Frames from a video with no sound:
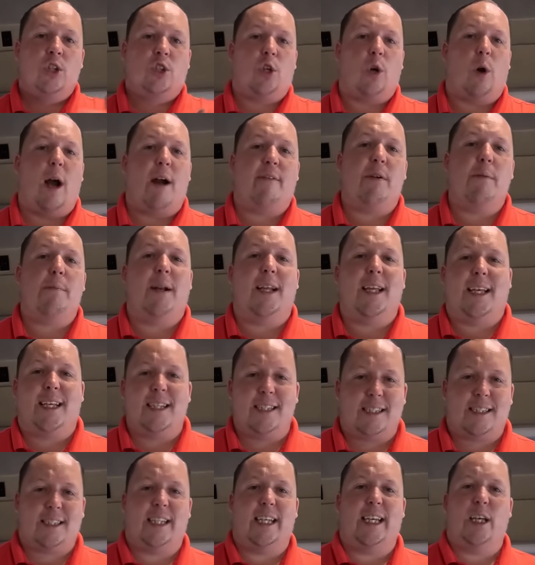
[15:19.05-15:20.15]
so everybody
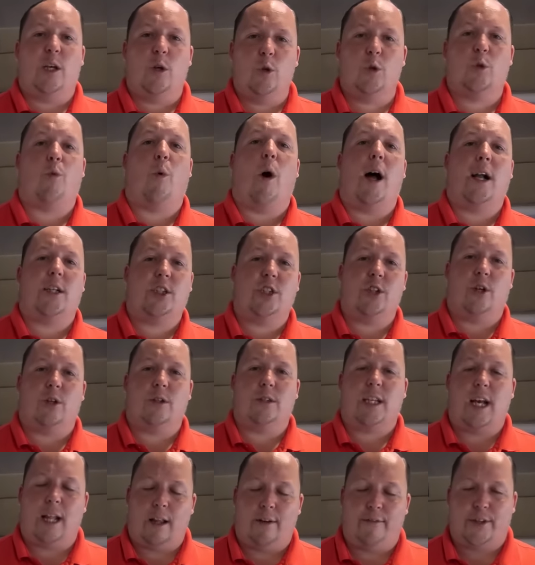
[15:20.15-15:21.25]
can see who's watching
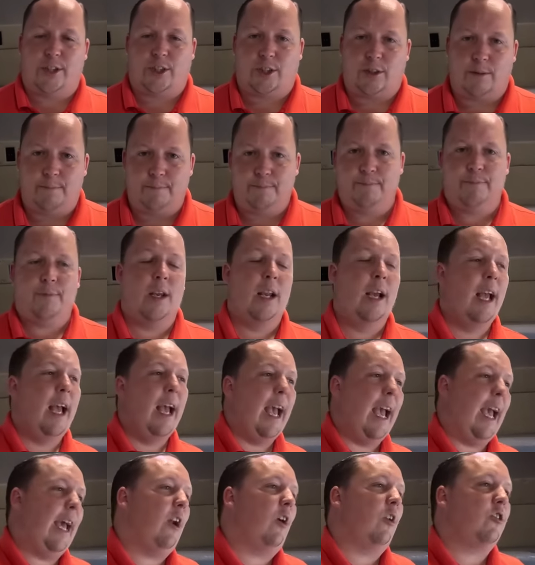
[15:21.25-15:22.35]
on television.
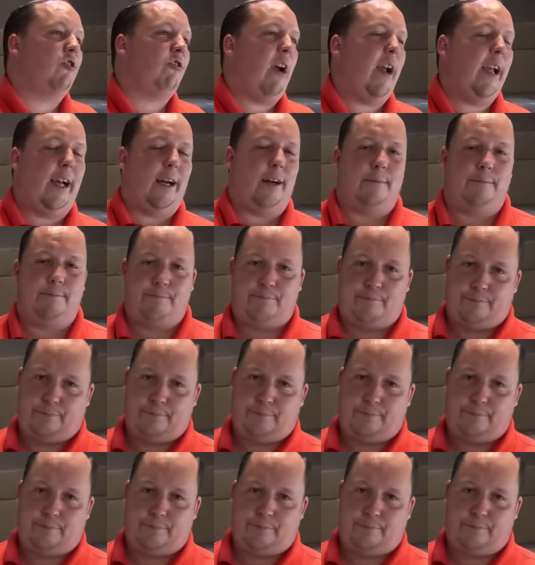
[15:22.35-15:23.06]
And Andrea,